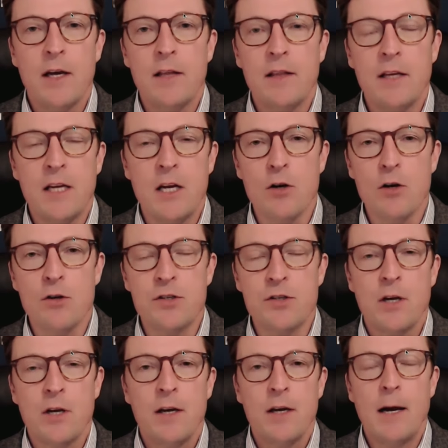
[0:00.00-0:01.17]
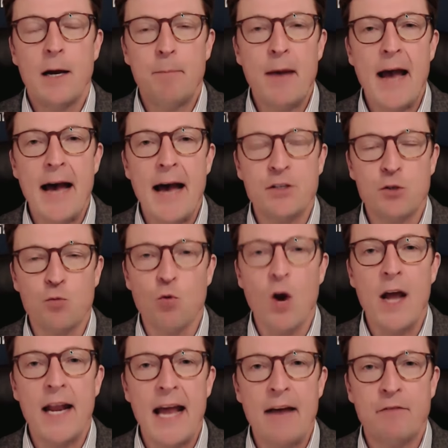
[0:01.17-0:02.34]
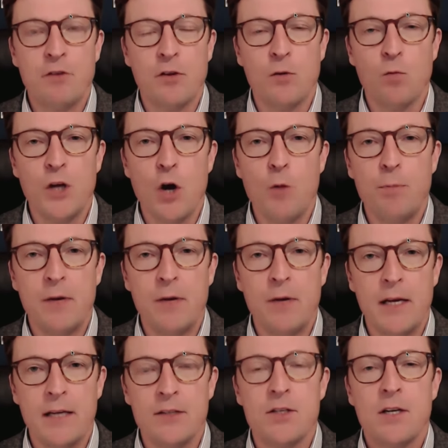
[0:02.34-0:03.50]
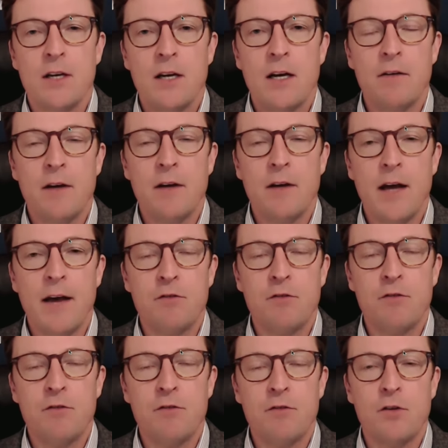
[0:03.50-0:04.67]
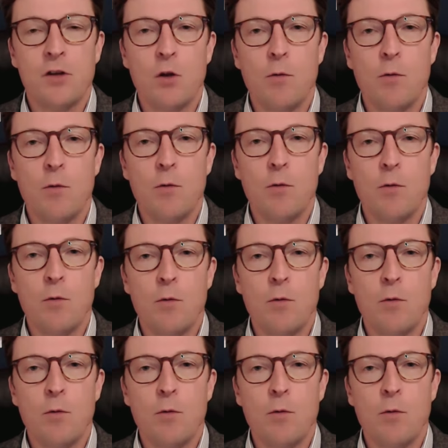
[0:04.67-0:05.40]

in the years uh, passed right after the reopenings uh, after the global pandemic.